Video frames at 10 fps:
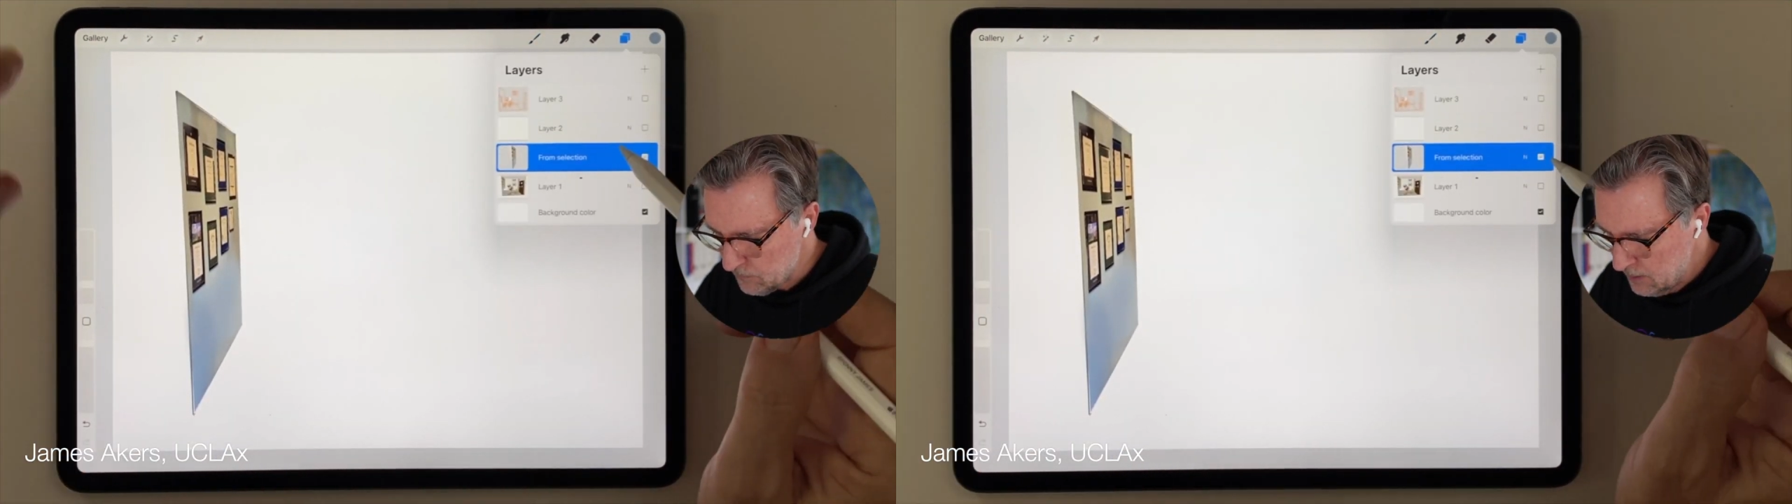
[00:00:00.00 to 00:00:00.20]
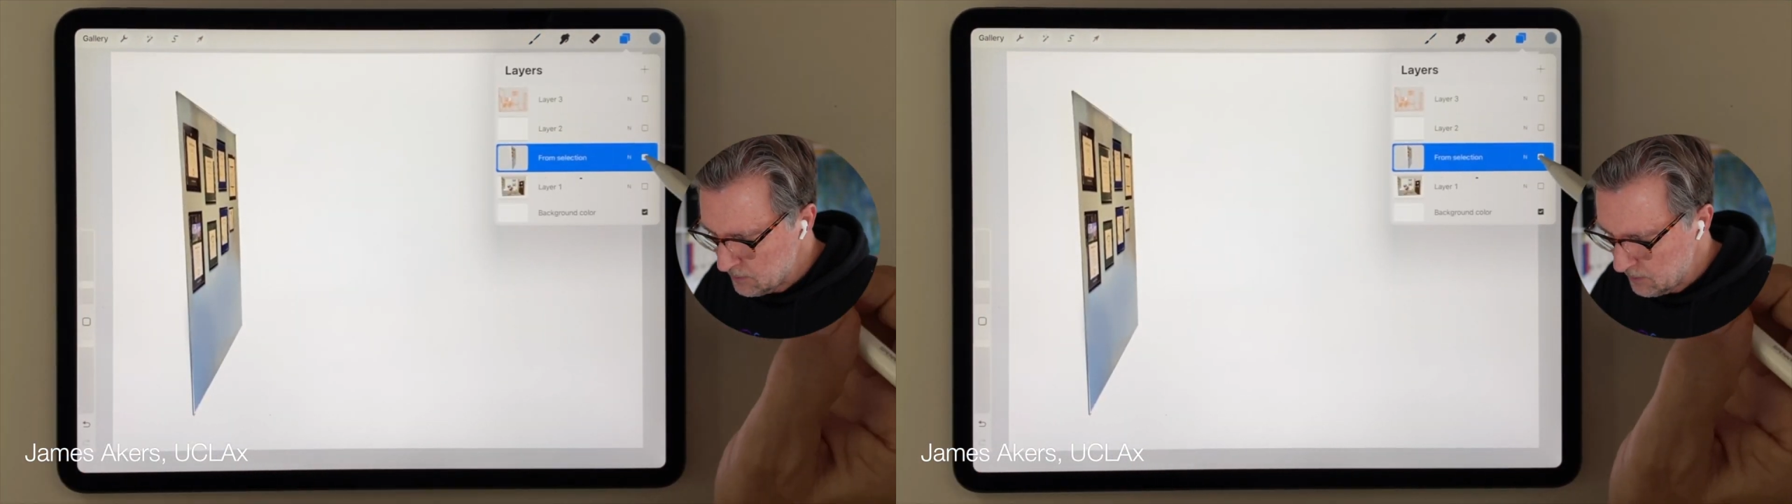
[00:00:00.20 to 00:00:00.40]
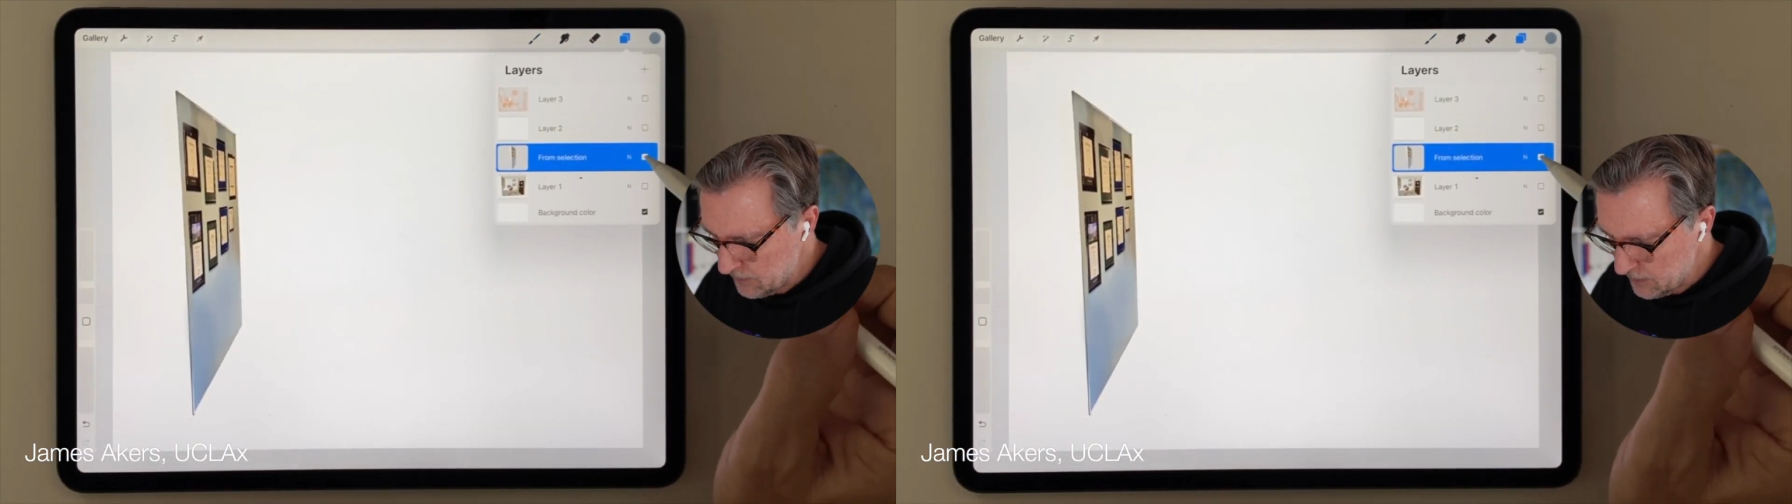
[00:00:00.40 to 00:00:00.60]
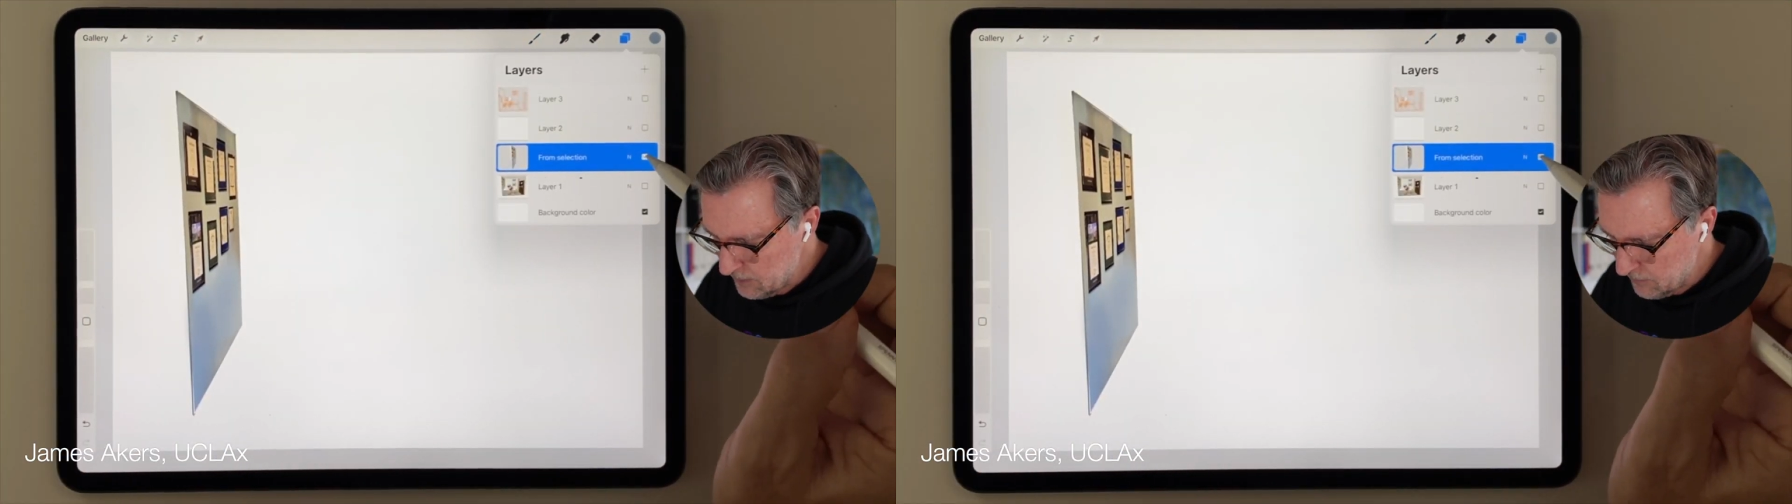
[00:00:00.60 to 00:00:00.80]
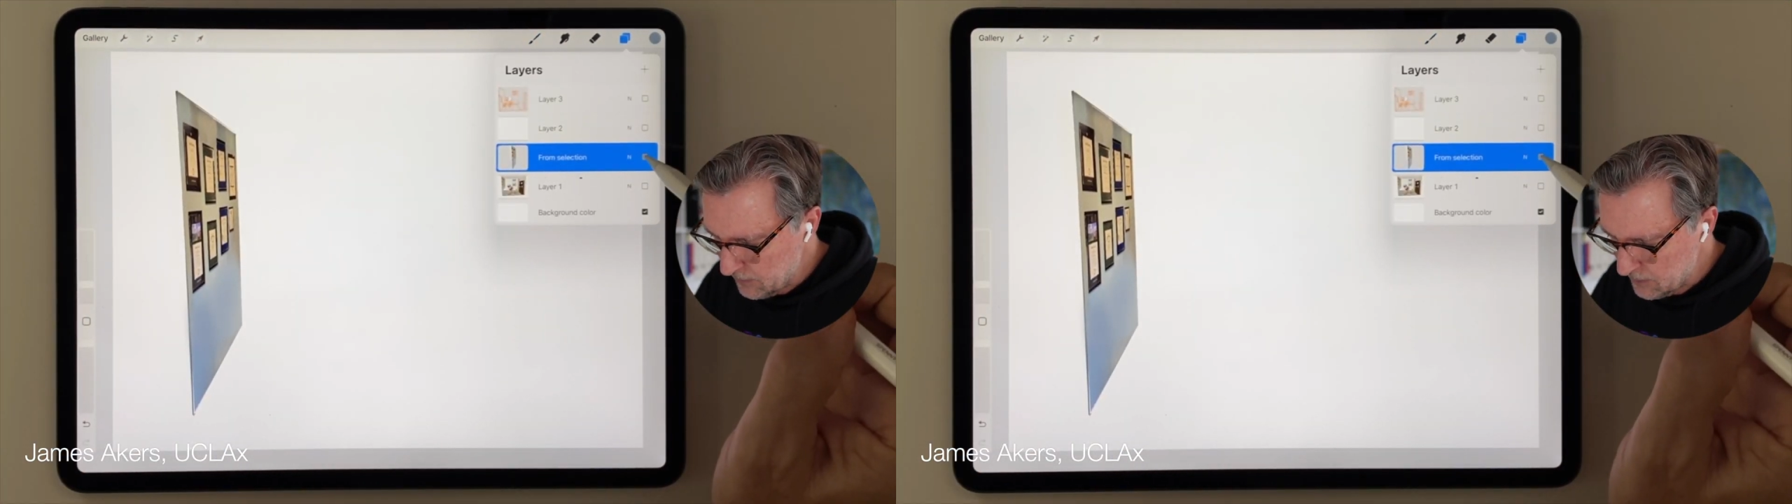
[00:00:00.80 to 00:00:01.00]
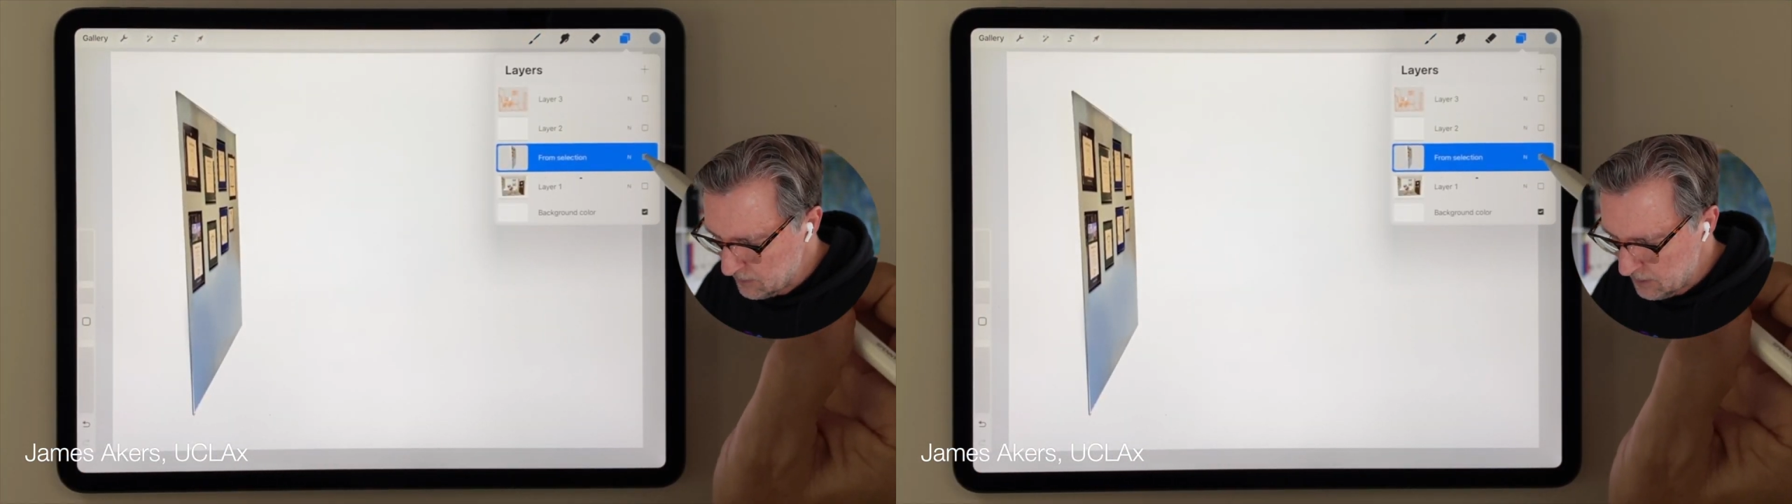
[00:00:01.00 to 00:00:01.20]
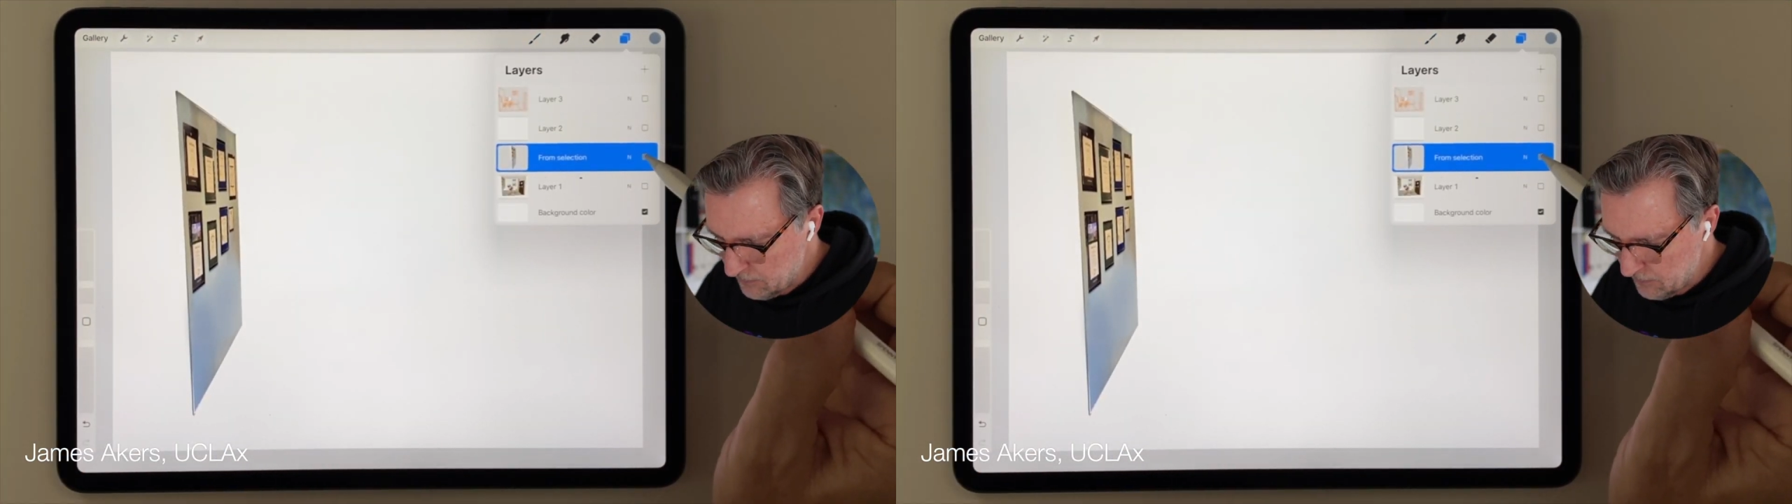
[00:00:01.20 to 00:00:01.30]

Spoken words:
So if I turn